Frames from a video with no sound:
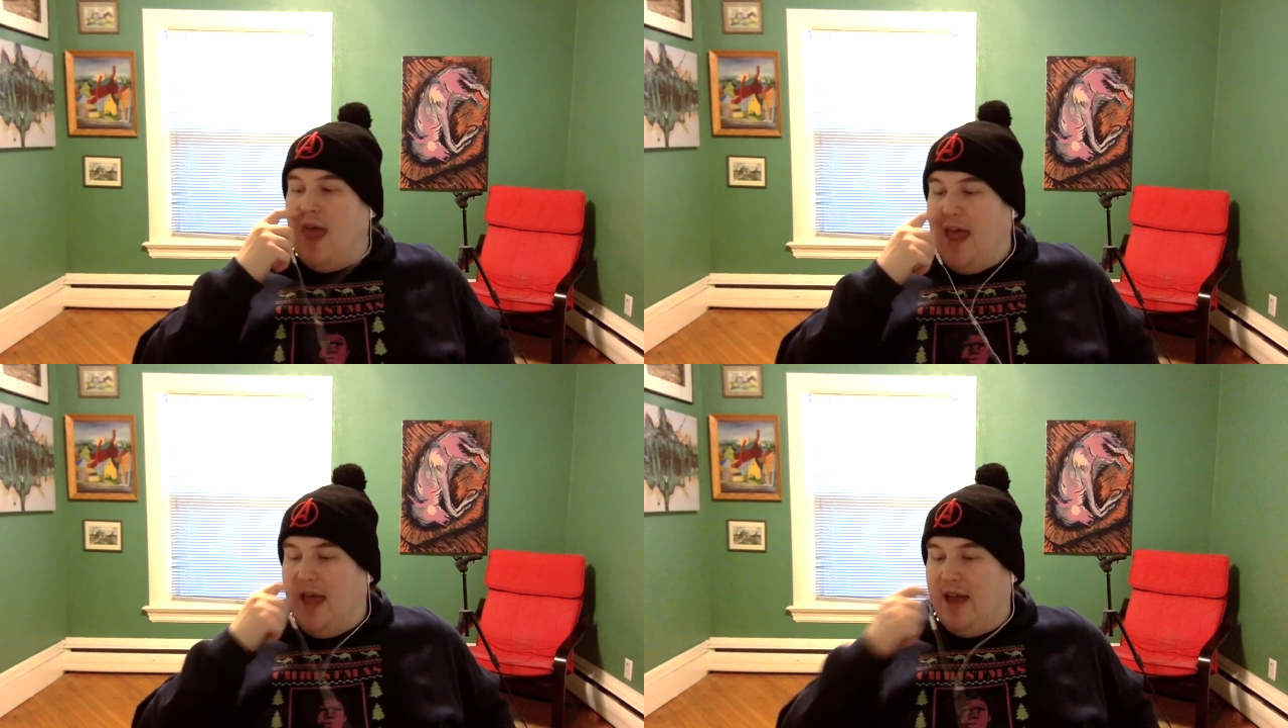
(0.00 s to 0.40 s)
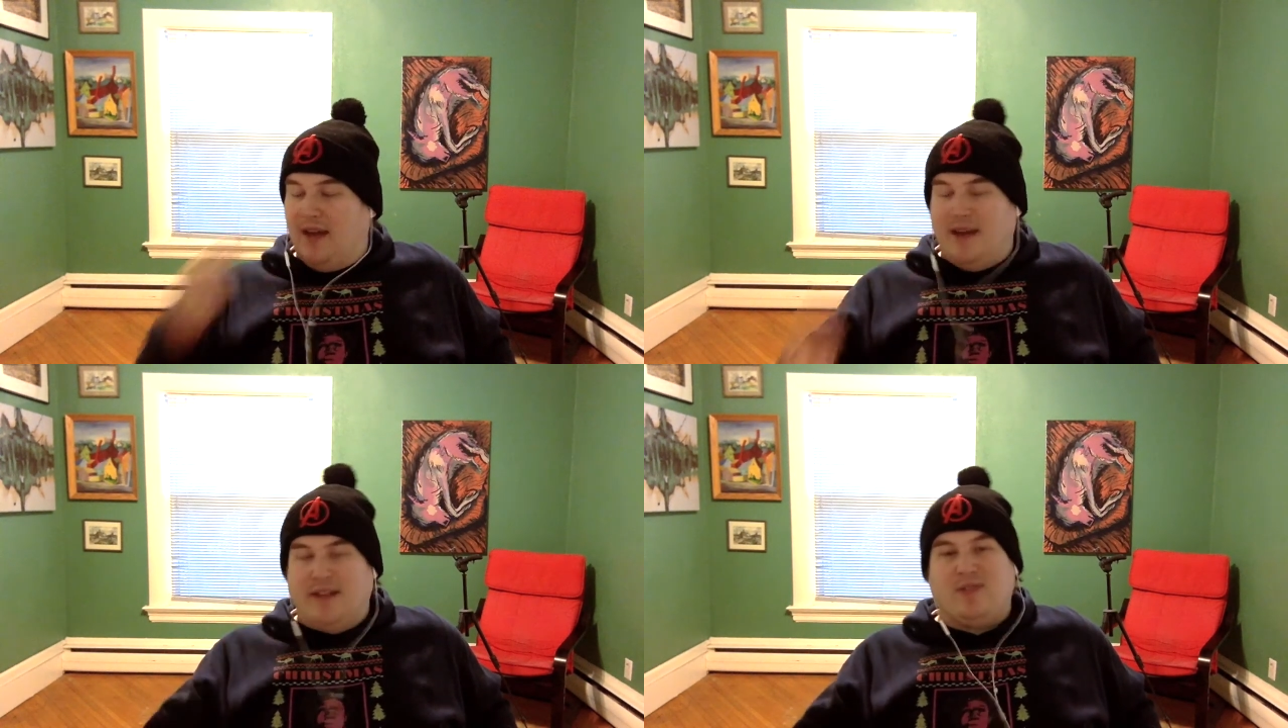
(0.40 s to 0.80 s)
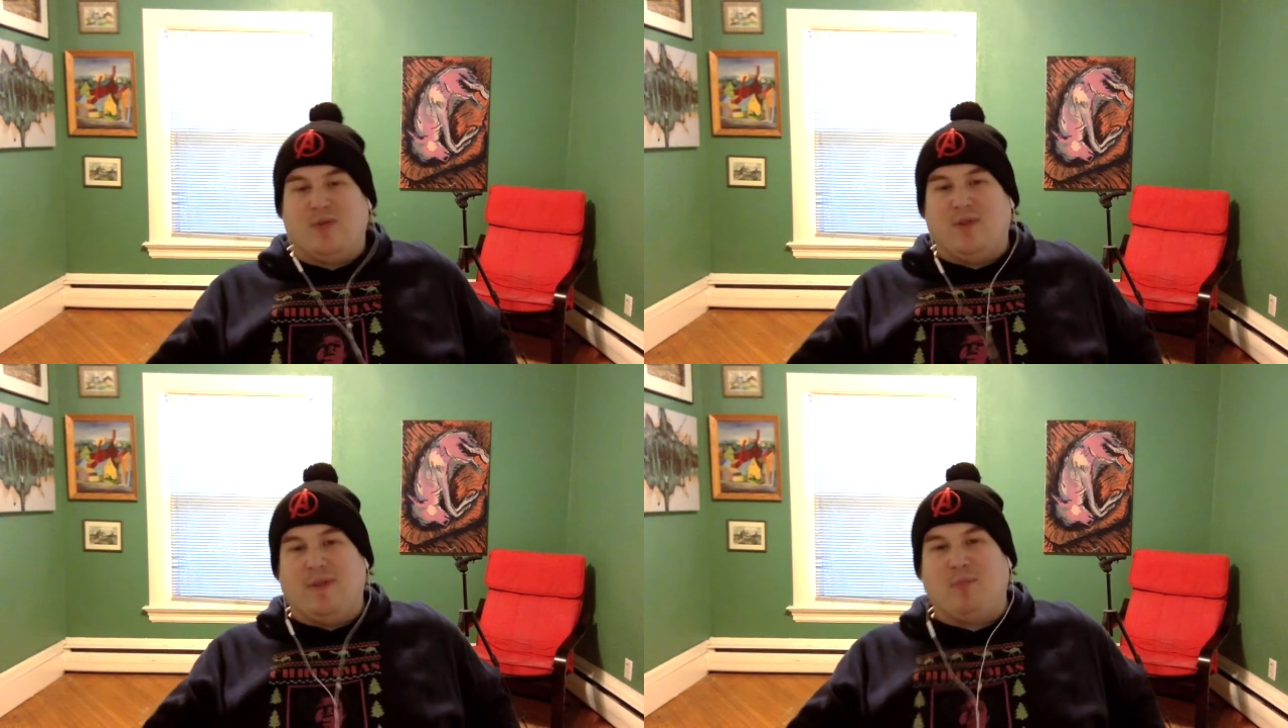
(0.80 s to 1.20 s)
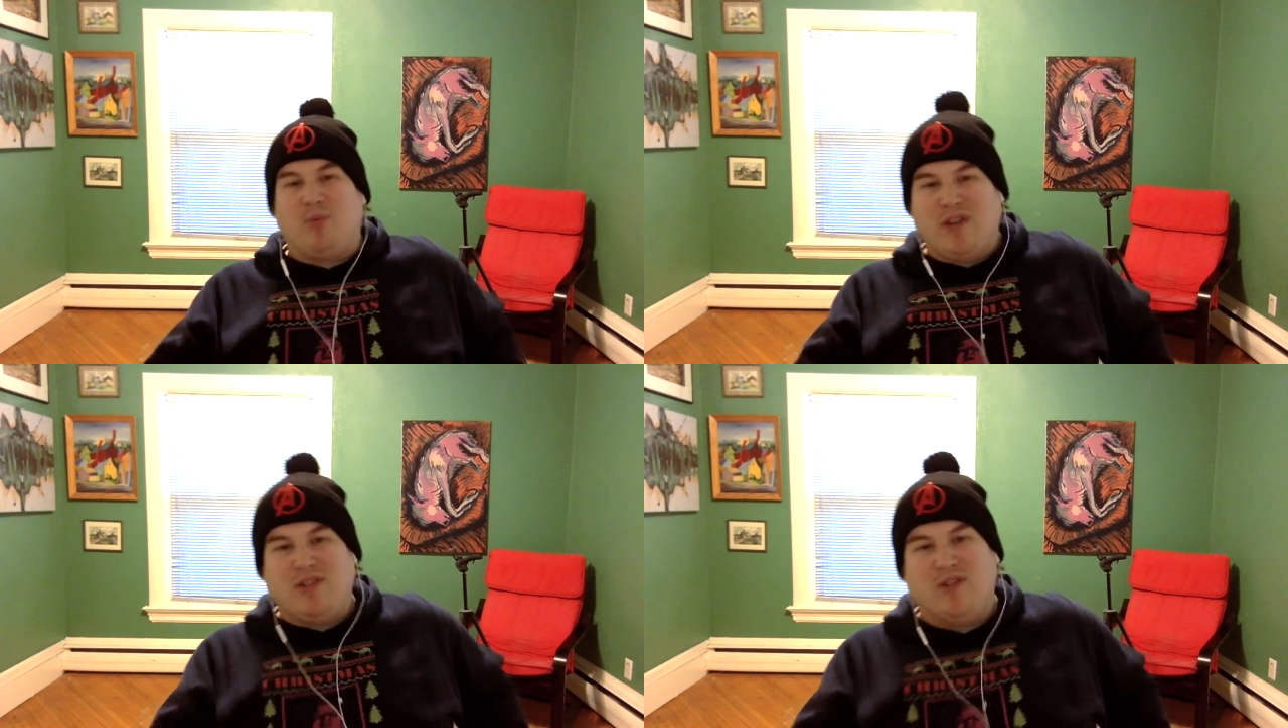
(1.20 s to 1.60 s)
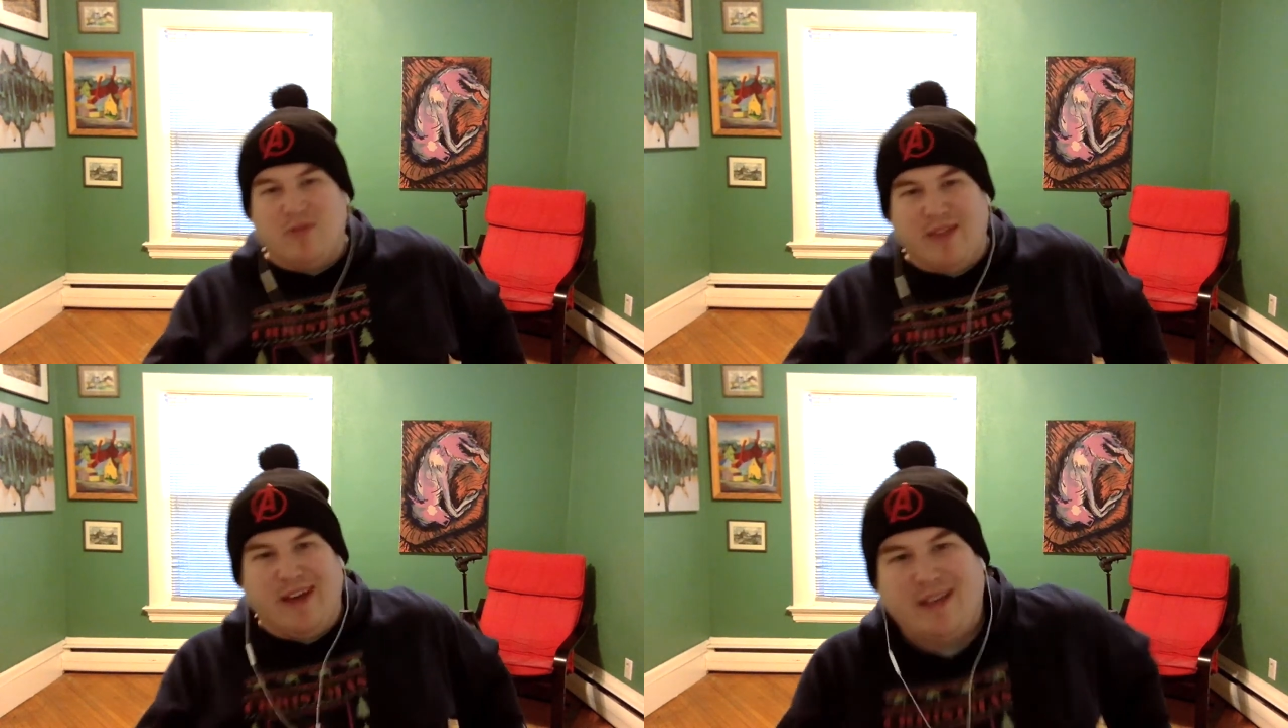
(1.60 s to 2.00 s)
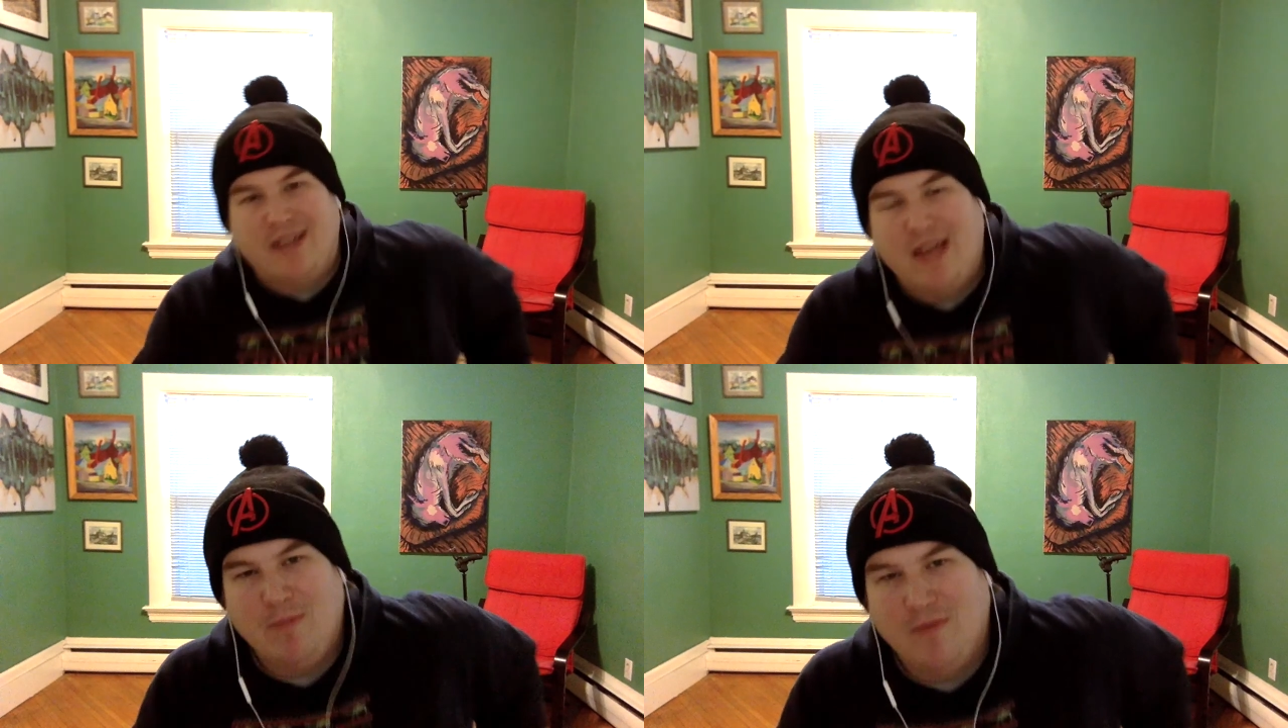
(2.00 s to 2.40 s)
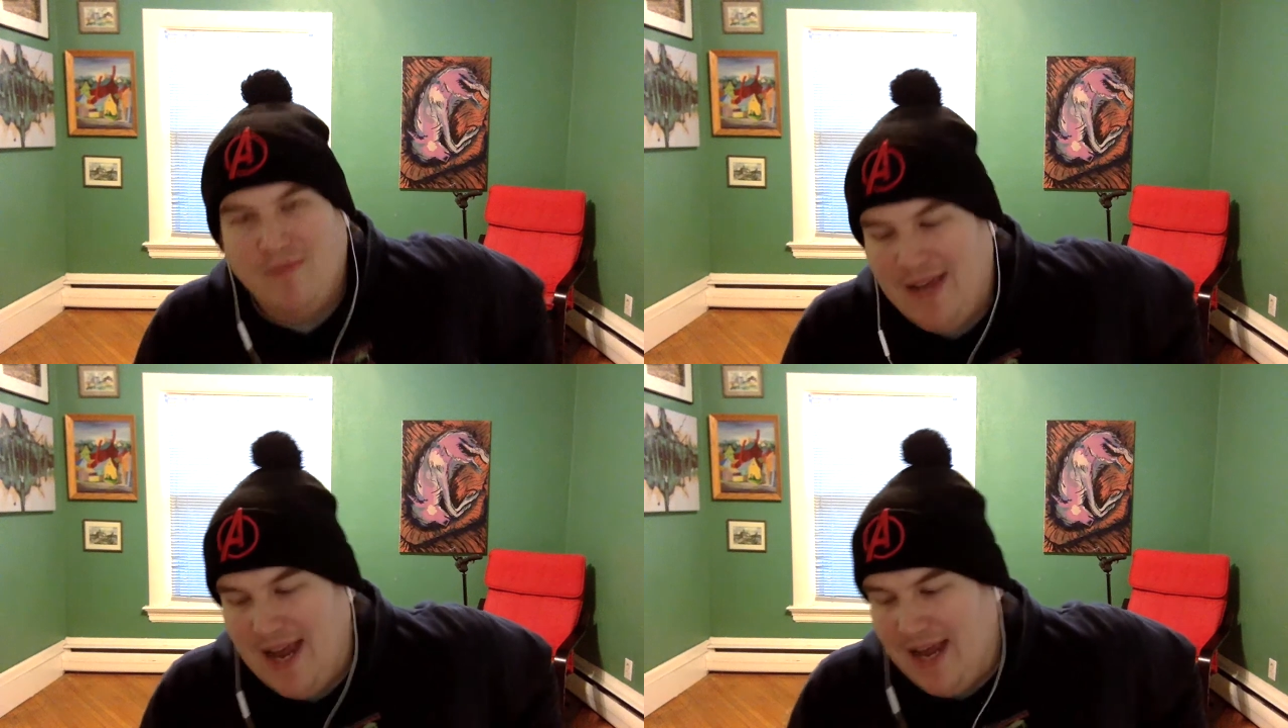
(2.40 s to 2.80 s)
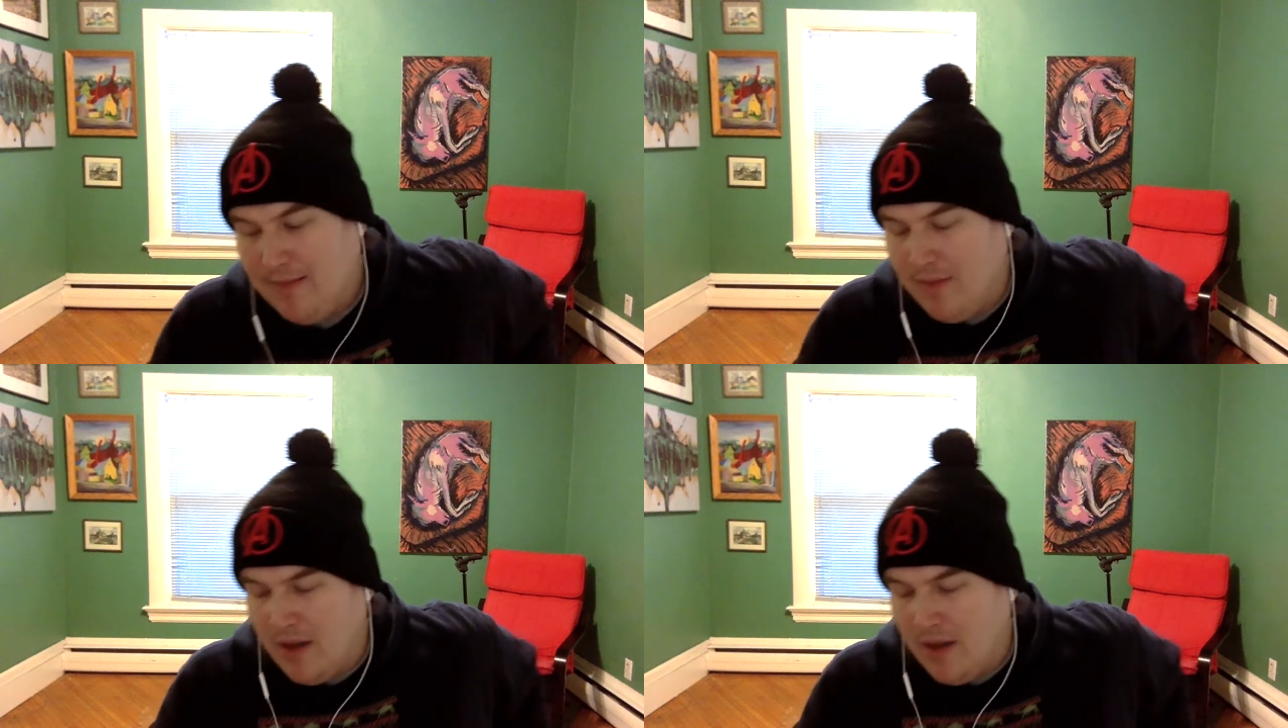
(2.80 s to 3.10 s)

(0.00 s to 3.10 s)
and it is sort of a press your luck type of game.